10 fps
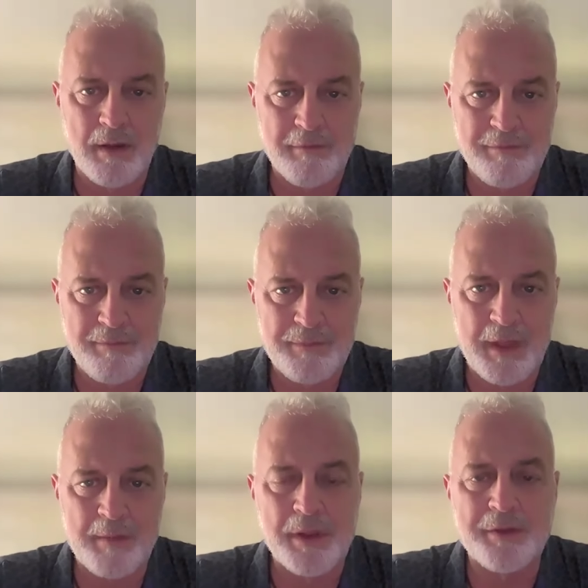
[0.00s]
of
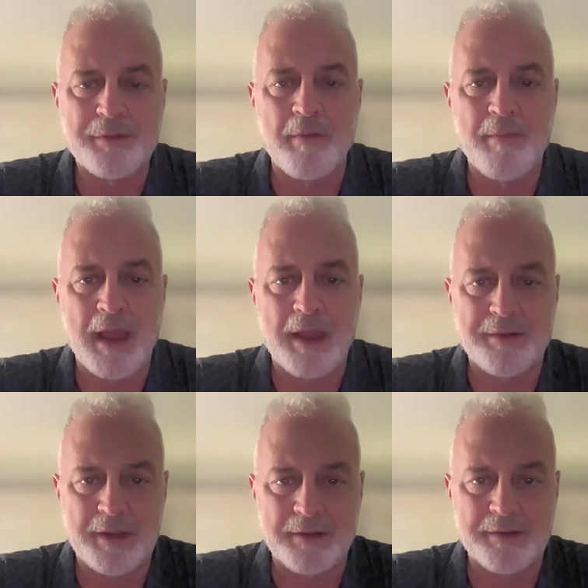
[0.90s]
10 plus round
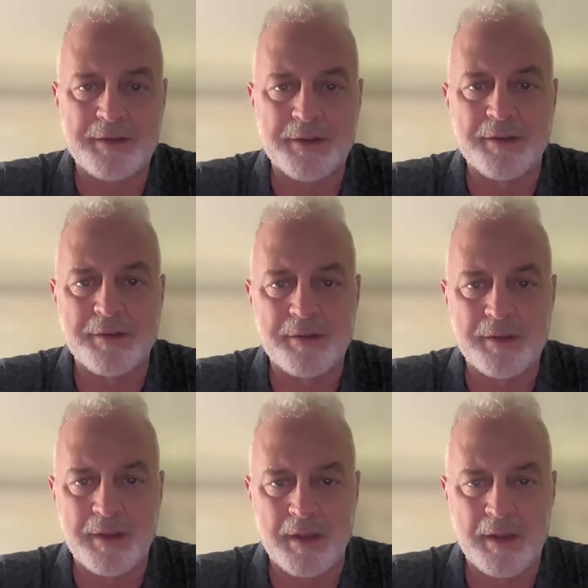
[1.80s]
magazines until this,
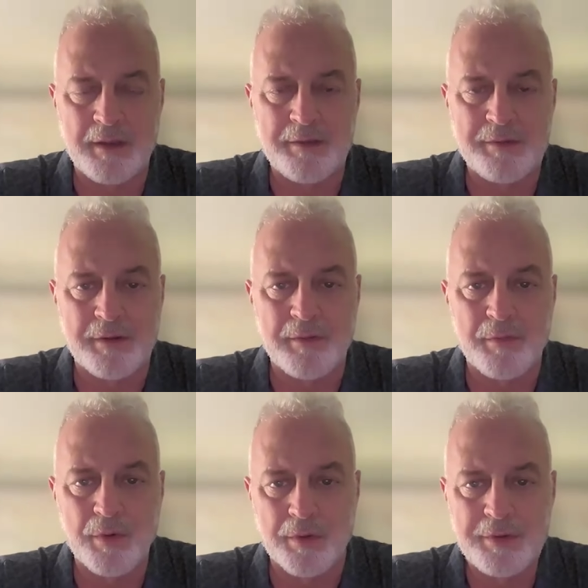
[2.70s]
the Ninth Circuit
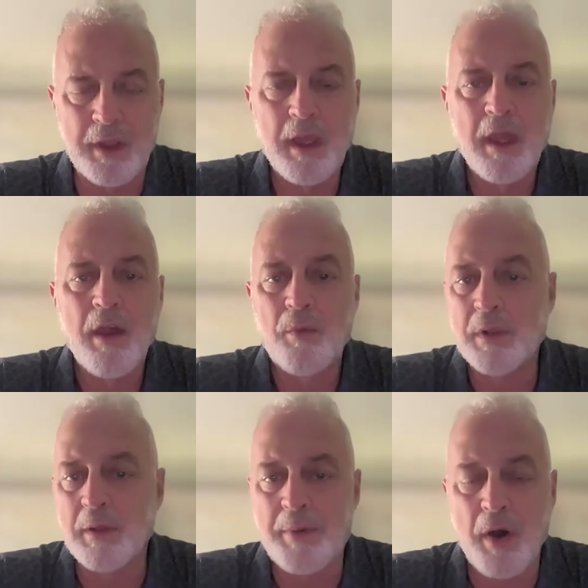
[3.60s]
rules.
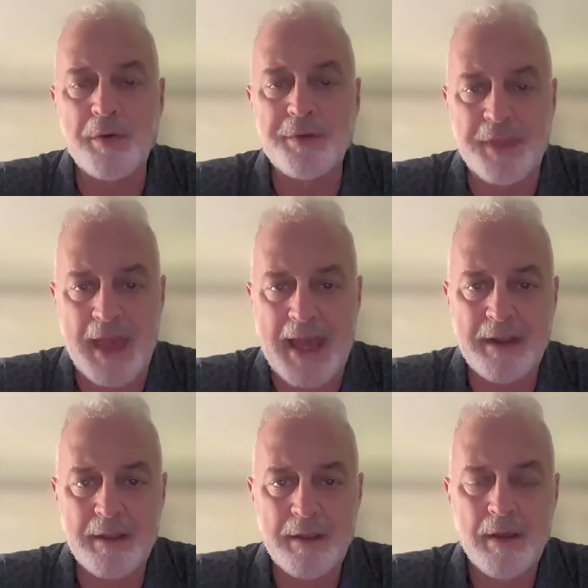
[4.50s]
We'll oppose that,
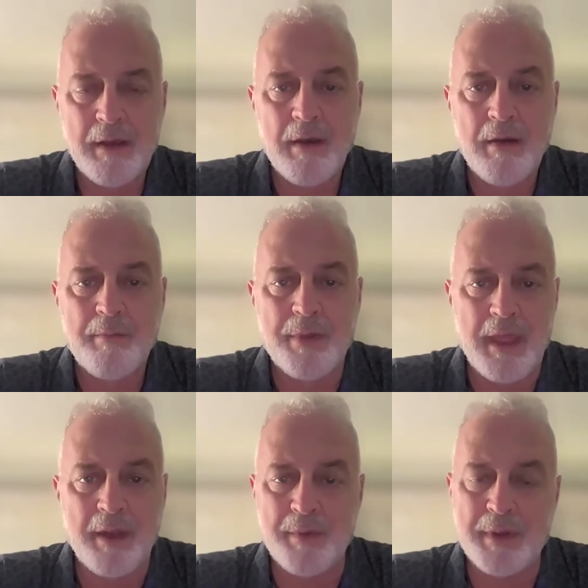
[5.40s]
but
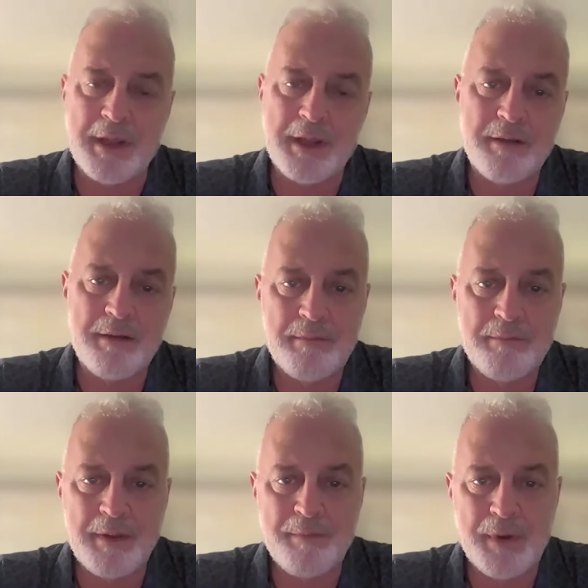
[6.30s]
and we did
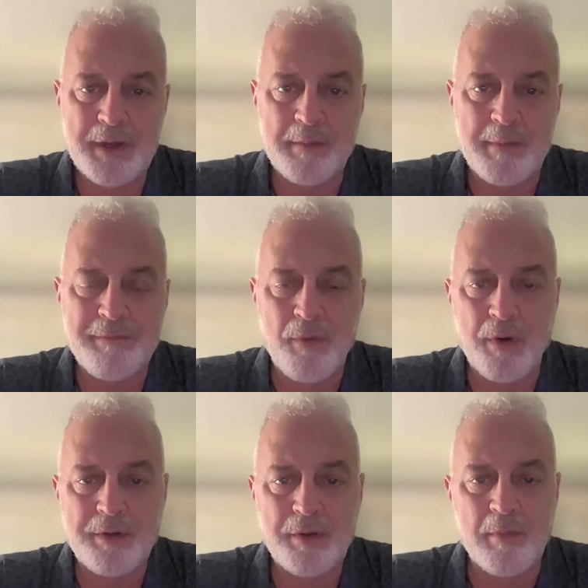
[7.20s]
we, we did
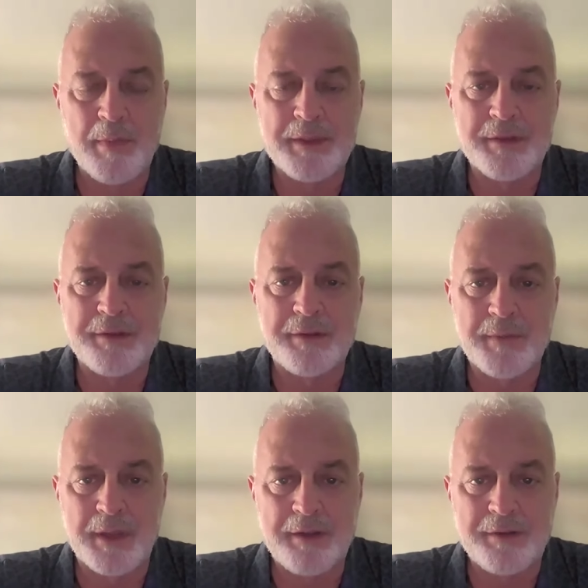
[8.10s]
before too, but this,
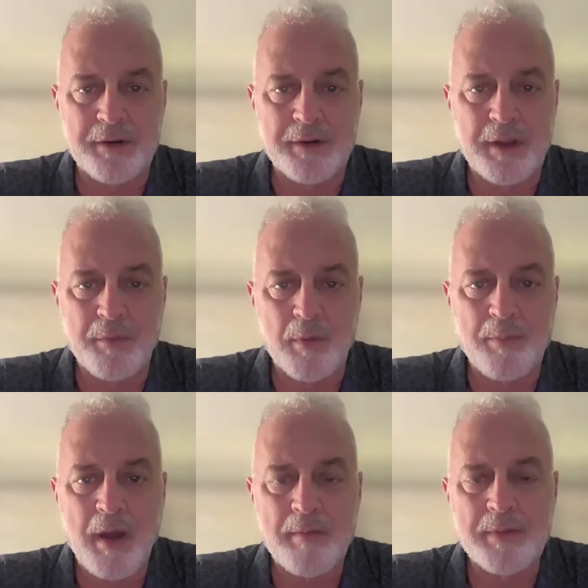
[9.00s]
the Ninth Circuit will
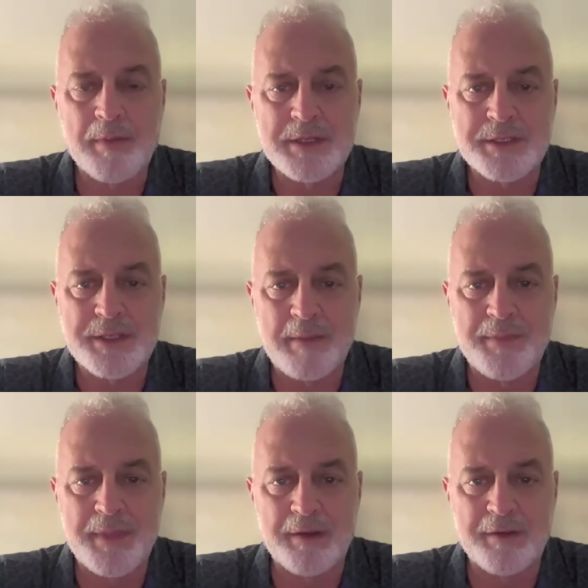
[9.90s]
probably just
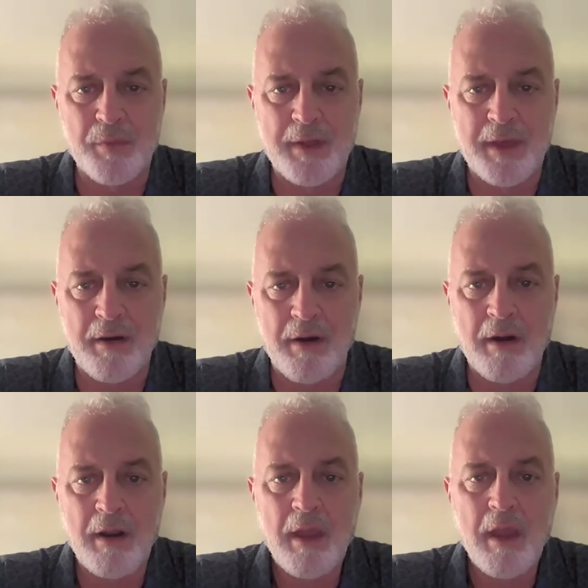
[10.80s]
keep things the way they
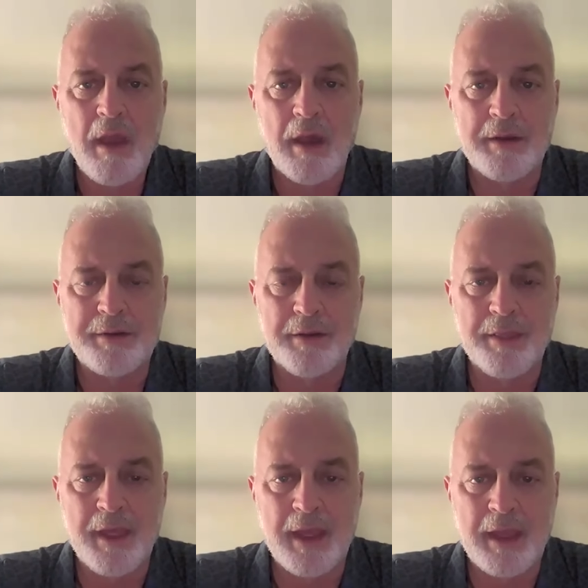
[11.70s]
are until
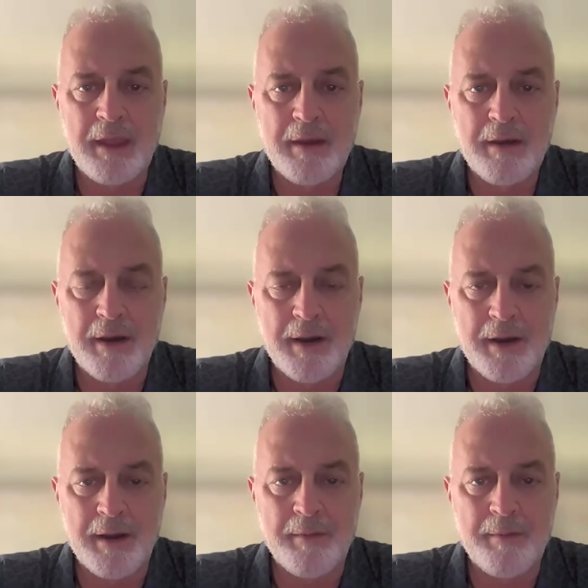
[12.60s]
they
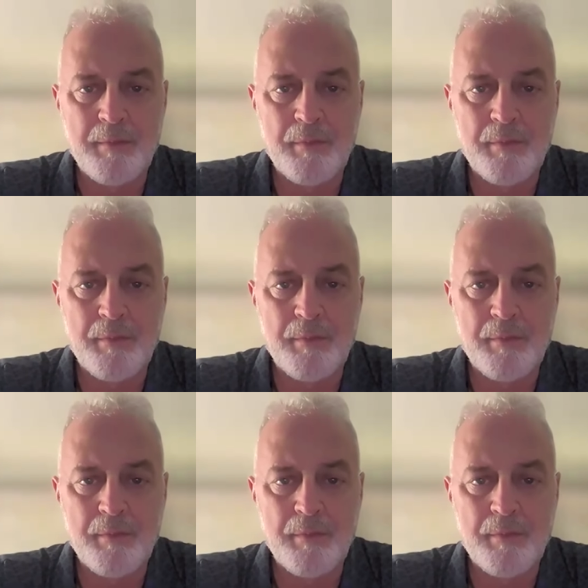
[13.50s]
uh,